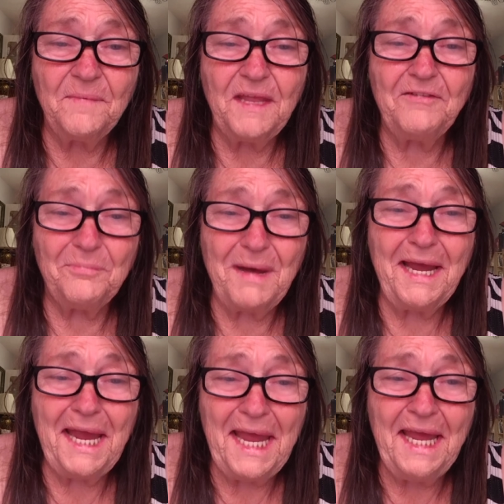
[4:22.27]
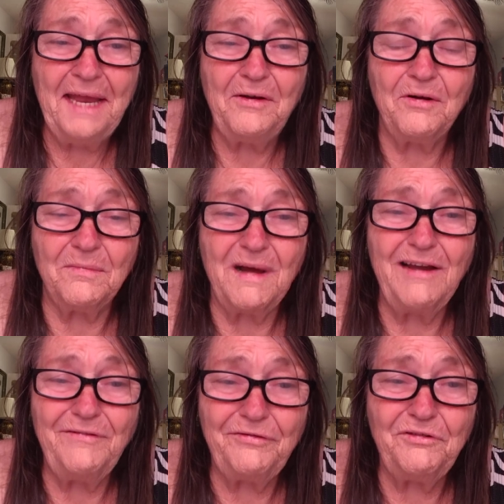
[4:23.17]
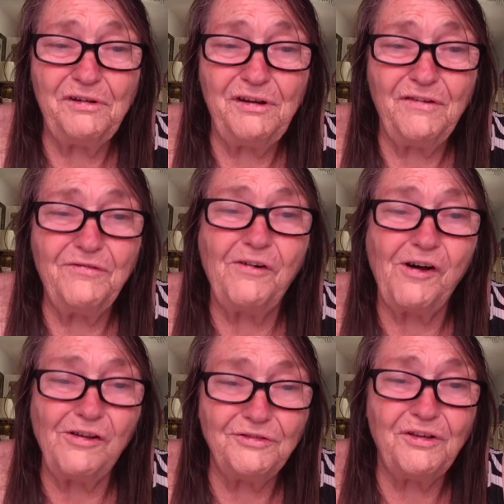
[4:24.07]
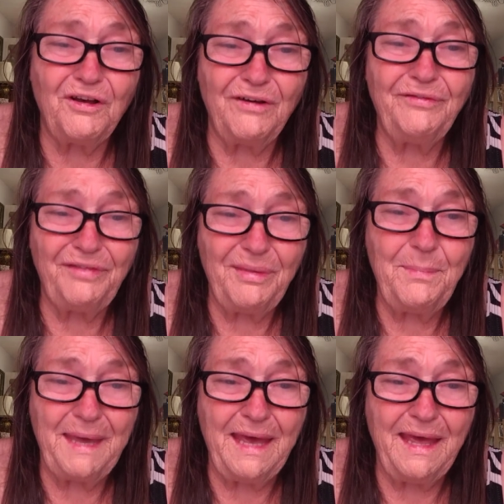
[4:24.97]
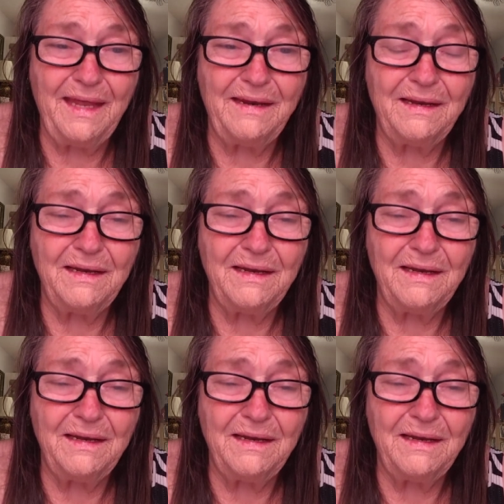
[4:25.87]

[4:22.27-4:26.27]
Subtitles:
if my hand or my foot falls off the bed,